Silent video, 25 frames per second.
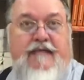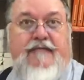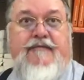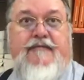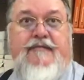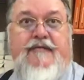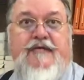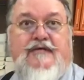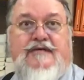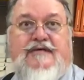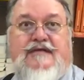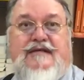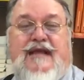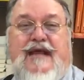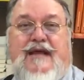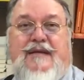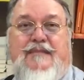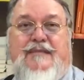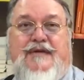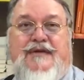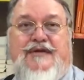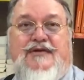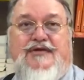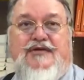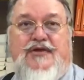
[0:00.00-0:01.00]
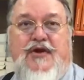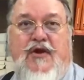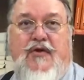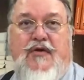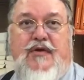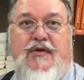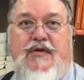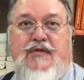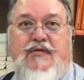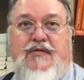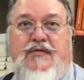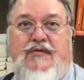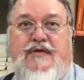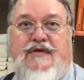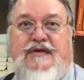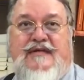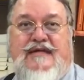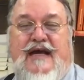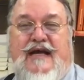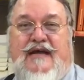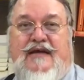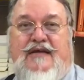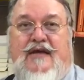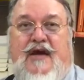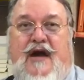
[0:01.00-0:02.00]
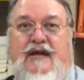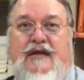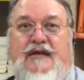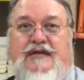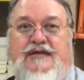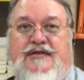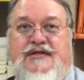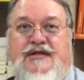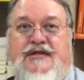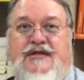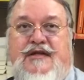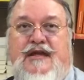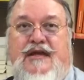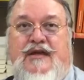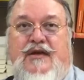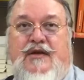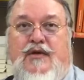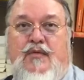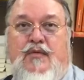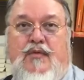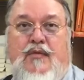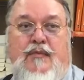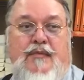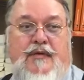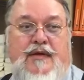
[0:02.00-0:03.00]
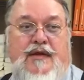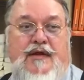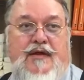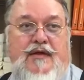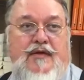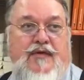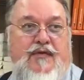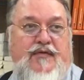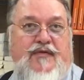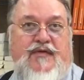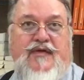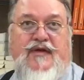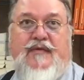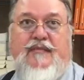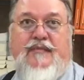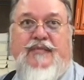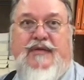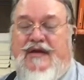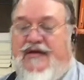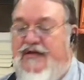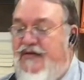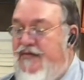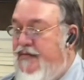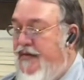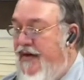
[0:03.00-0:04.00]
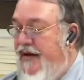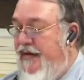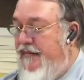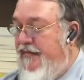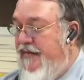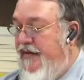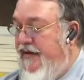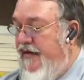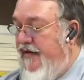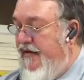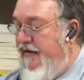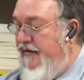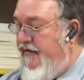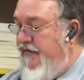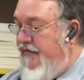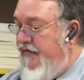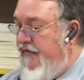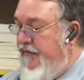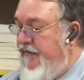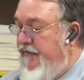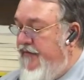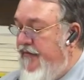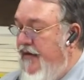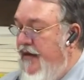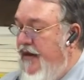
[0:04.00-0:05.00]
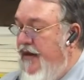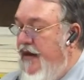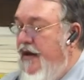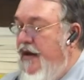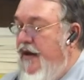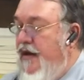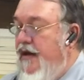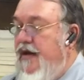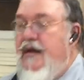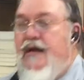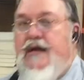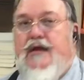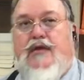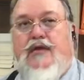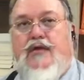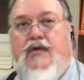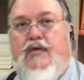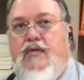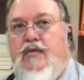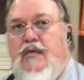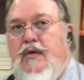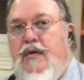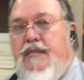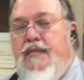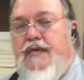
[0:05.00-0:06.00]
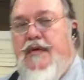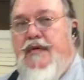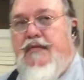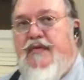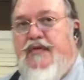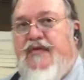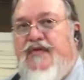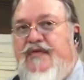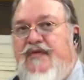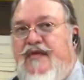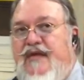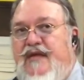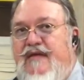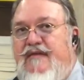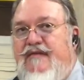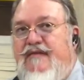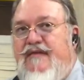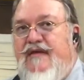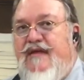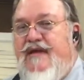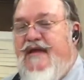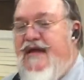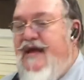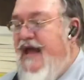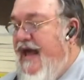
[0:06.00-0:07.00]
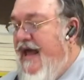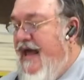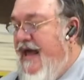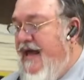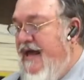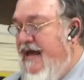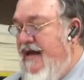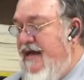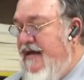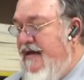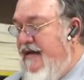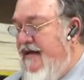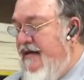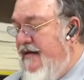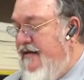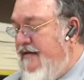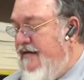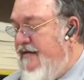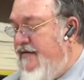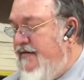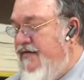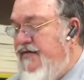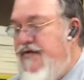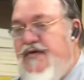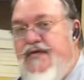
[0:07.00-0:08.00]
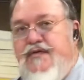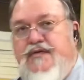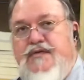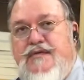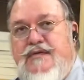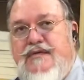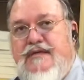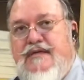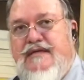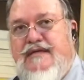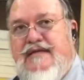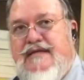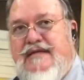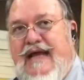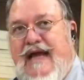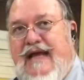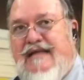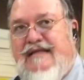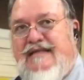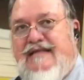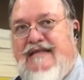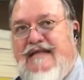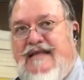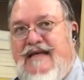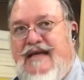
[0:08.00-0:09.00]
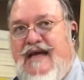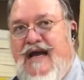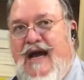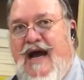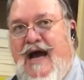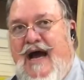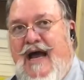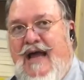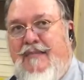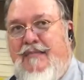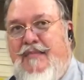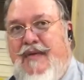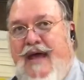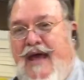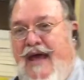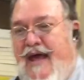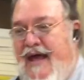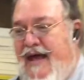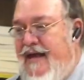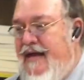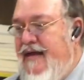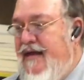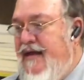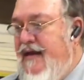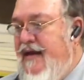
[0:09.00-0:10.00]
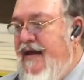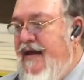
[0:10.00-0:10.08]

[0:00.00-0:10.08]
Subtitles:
First, let me show you the technology that you will be using piece by piece. You will be receiving a student testing iPad,